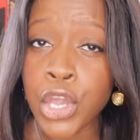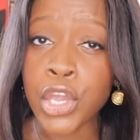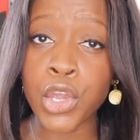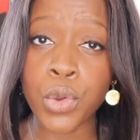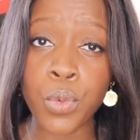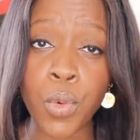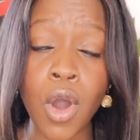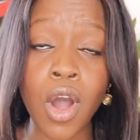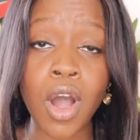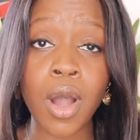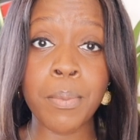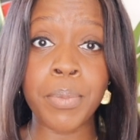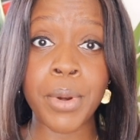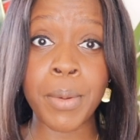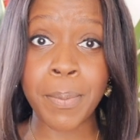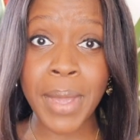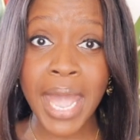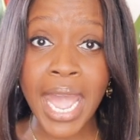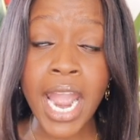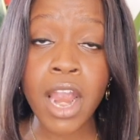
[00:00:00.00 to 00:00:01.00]
who are
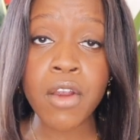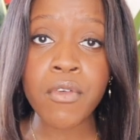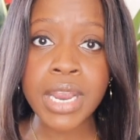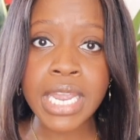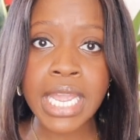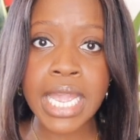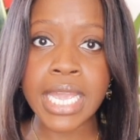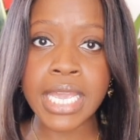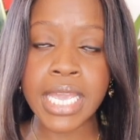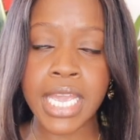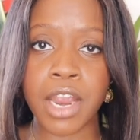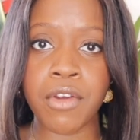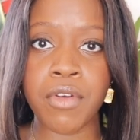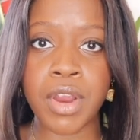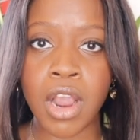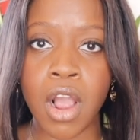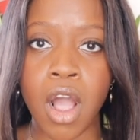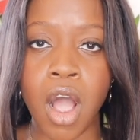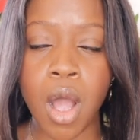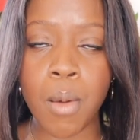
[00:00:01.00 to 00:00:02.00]
preparing and
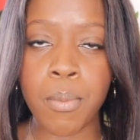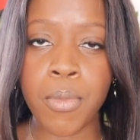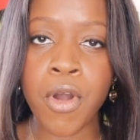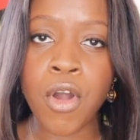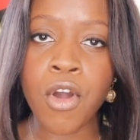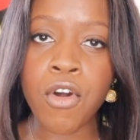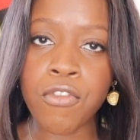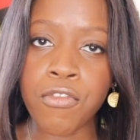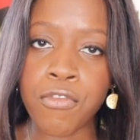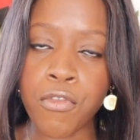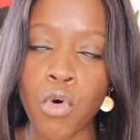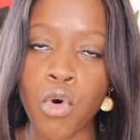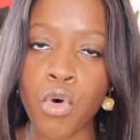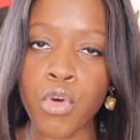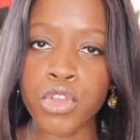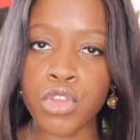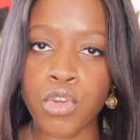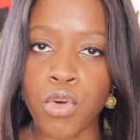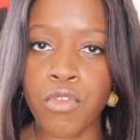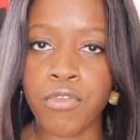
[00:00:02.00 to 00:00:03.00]
gearing up
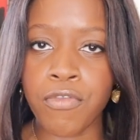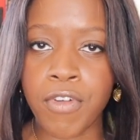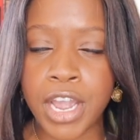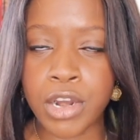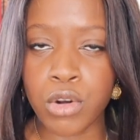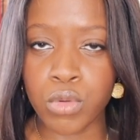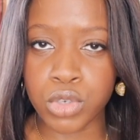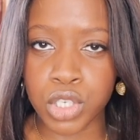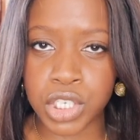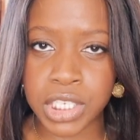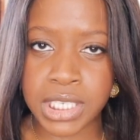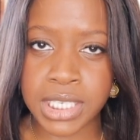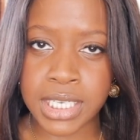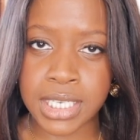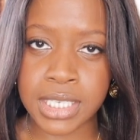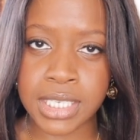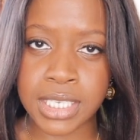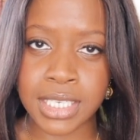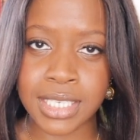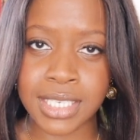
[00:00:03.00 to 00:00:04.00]
for your final
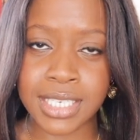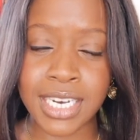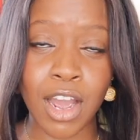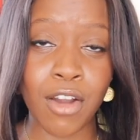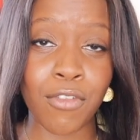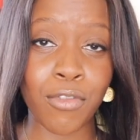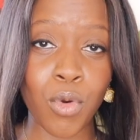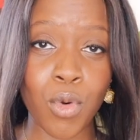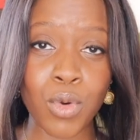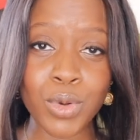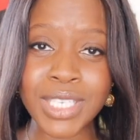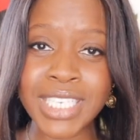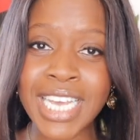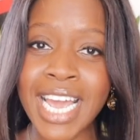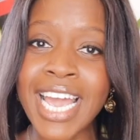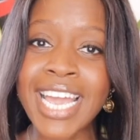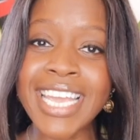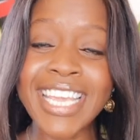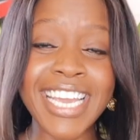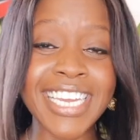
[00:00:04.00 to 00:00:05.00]
GCSEs. Now, of course,
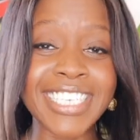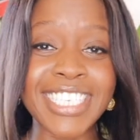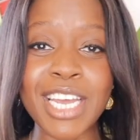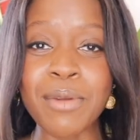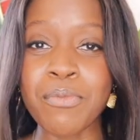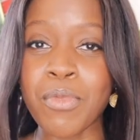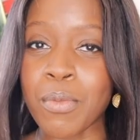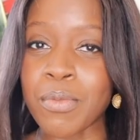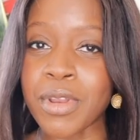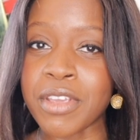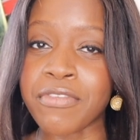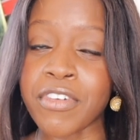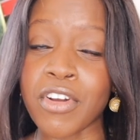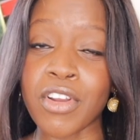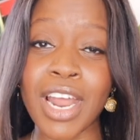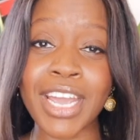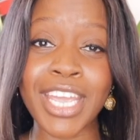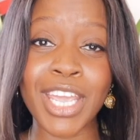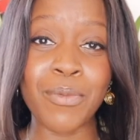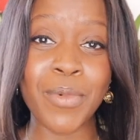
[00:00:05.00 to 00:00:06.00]
year 10 probably felt
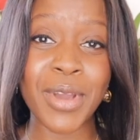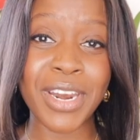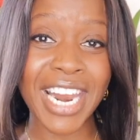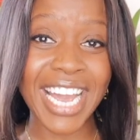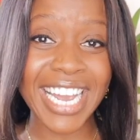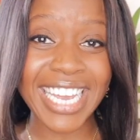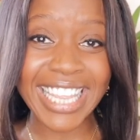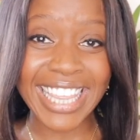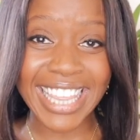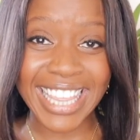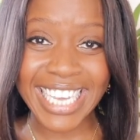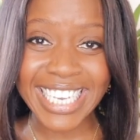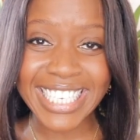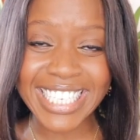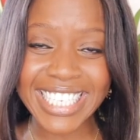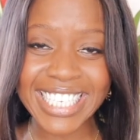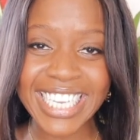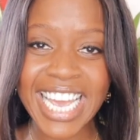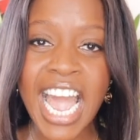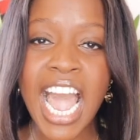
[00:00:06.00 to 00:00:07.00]
like you went like
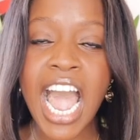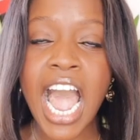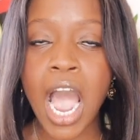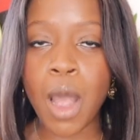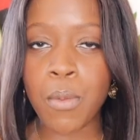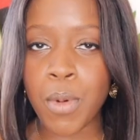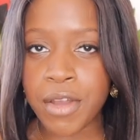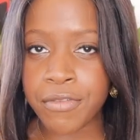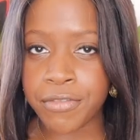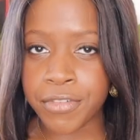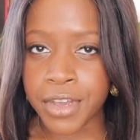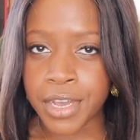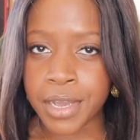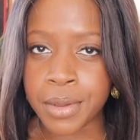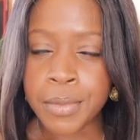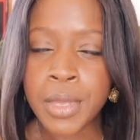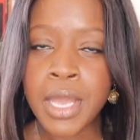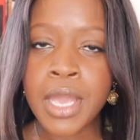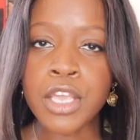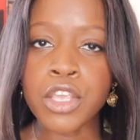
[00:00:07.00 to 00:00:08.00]
this. However,
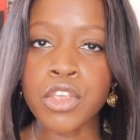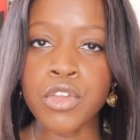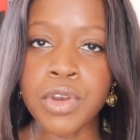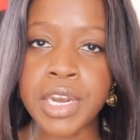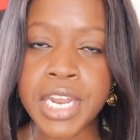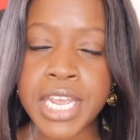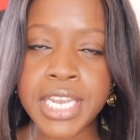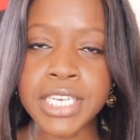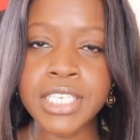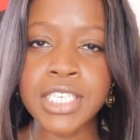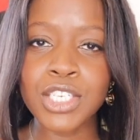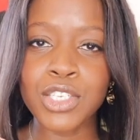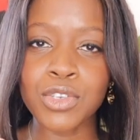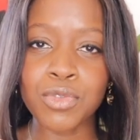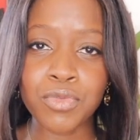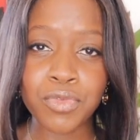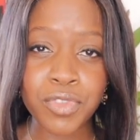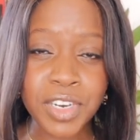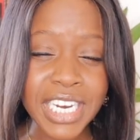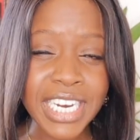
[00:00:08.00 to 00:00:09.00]
you need to
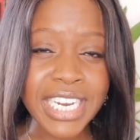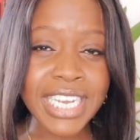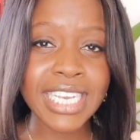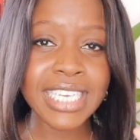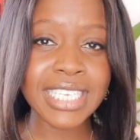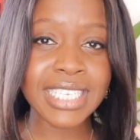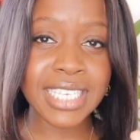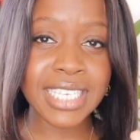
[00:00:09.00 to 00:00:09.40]
really